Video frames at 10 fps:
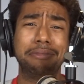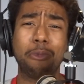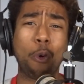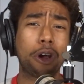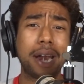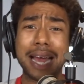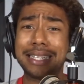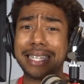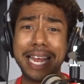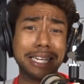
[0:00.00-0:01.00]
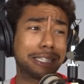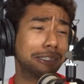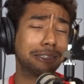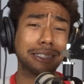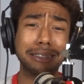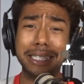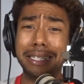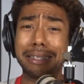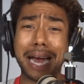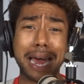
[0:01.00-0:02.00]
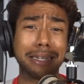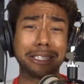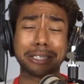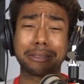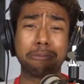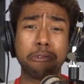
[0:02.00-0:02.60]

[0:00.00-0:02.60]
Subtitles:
organizational-y, kind of just